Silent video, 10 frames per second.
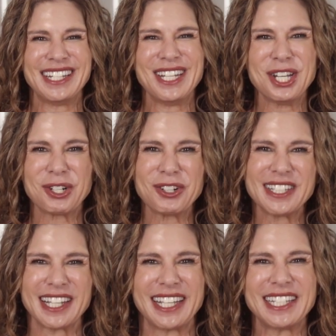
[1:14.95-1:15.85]

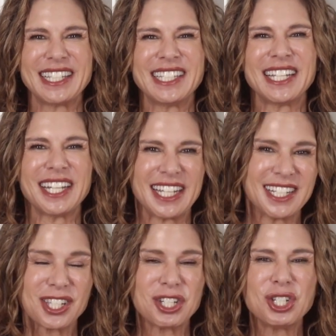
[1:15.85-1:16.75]
Neuroscience
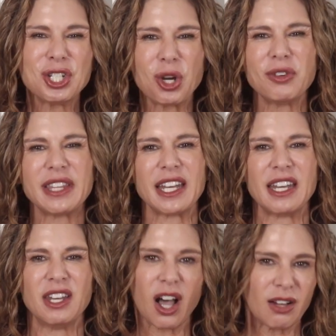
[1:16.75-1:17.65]
studies show that
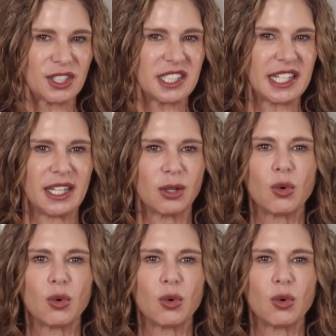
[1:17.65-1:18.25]
novelty,